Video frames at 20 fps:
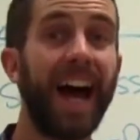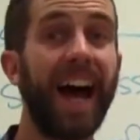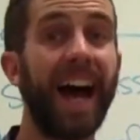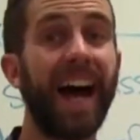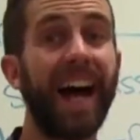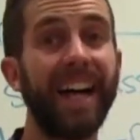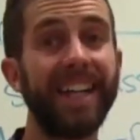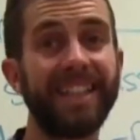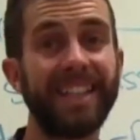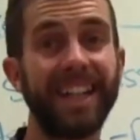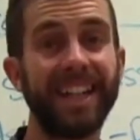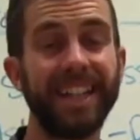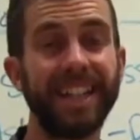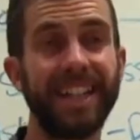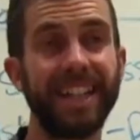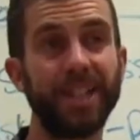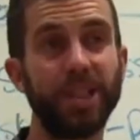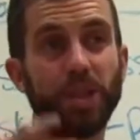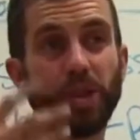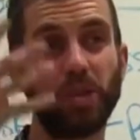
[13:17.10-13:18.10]
I tend to
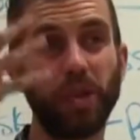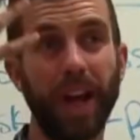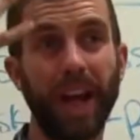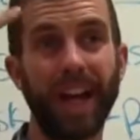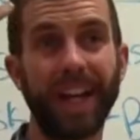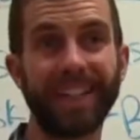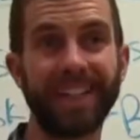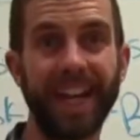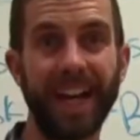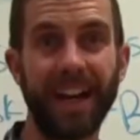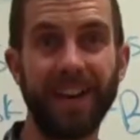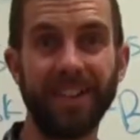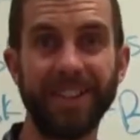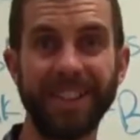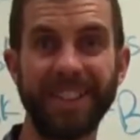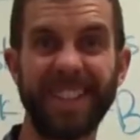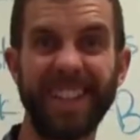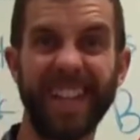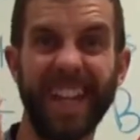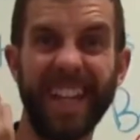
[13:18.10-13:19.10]
get dragged down
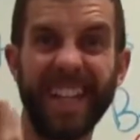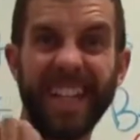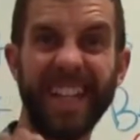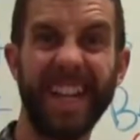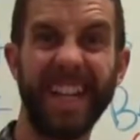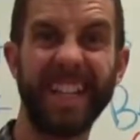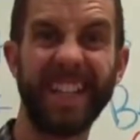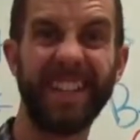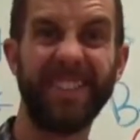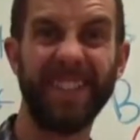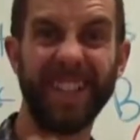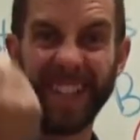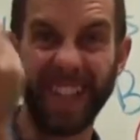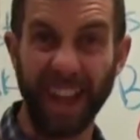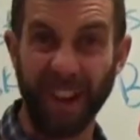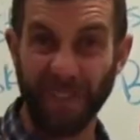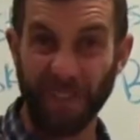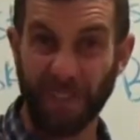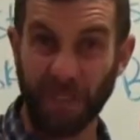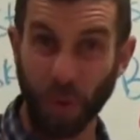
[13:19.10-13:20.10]
into that negativity,
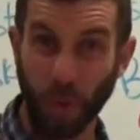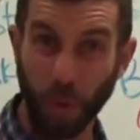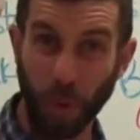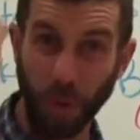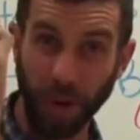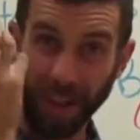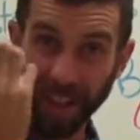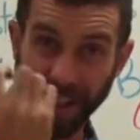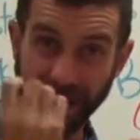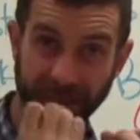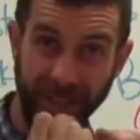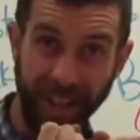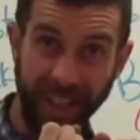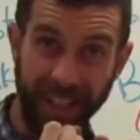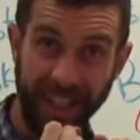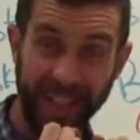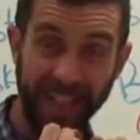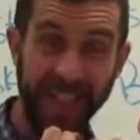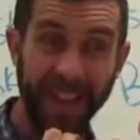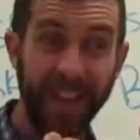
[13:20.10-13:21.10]
that void,
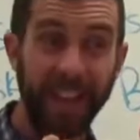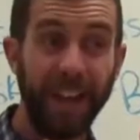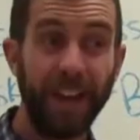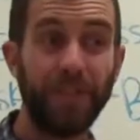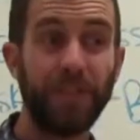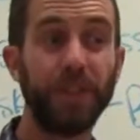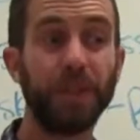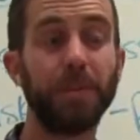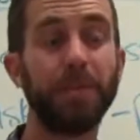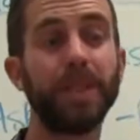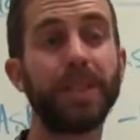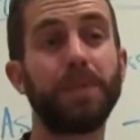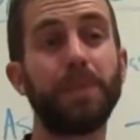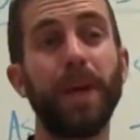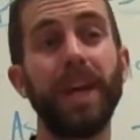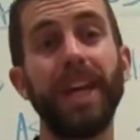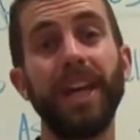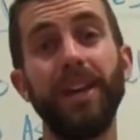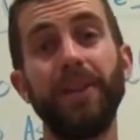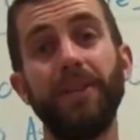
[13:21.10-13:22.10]
right? If you're
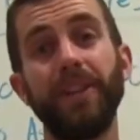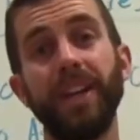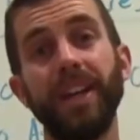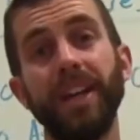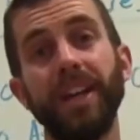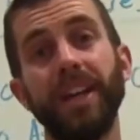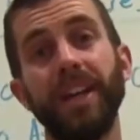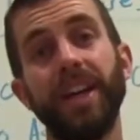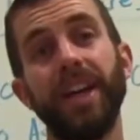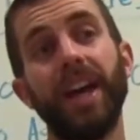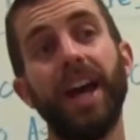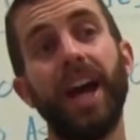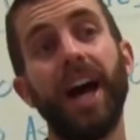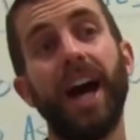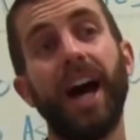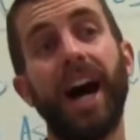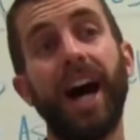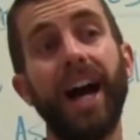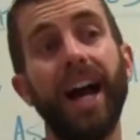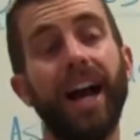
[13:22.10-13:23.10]
misbehaving,
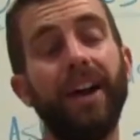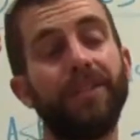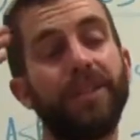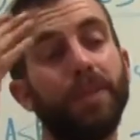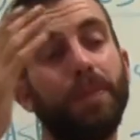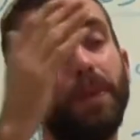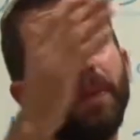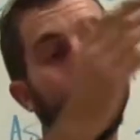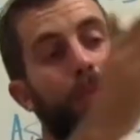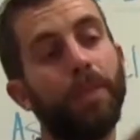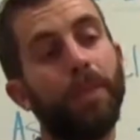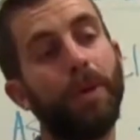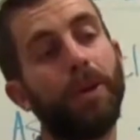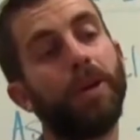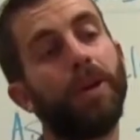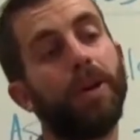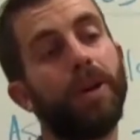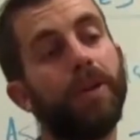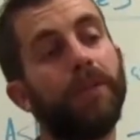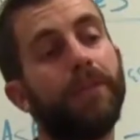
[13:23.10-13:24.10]
I have to put
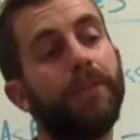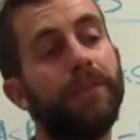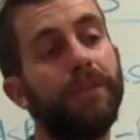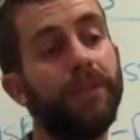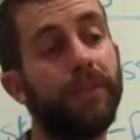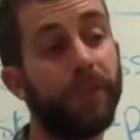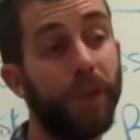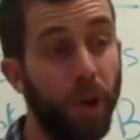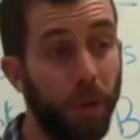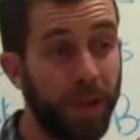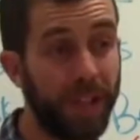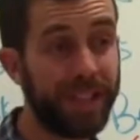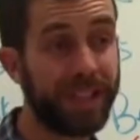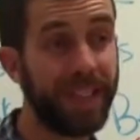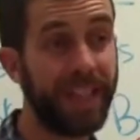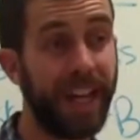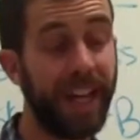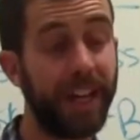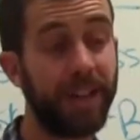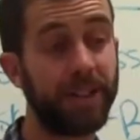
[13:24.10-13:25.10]
more focus
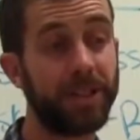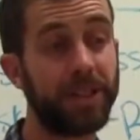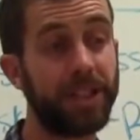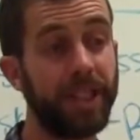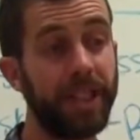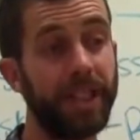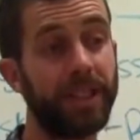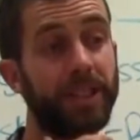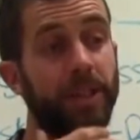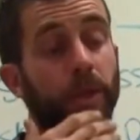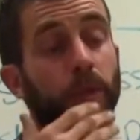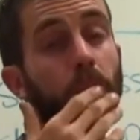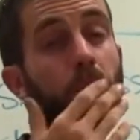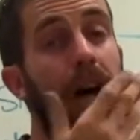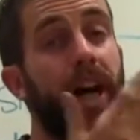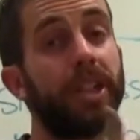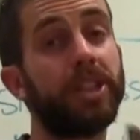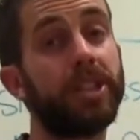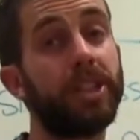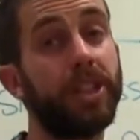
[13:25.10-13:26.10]
and energy into
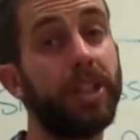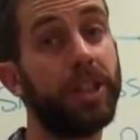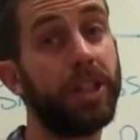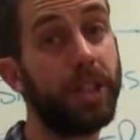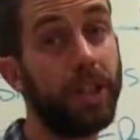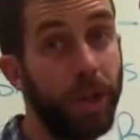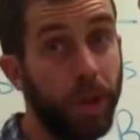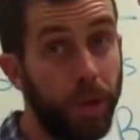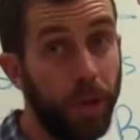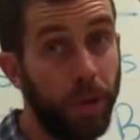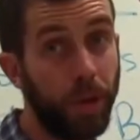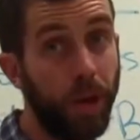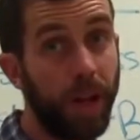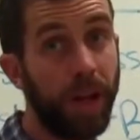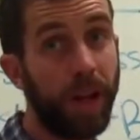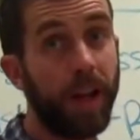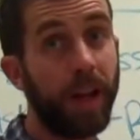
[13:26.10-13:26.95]
watching you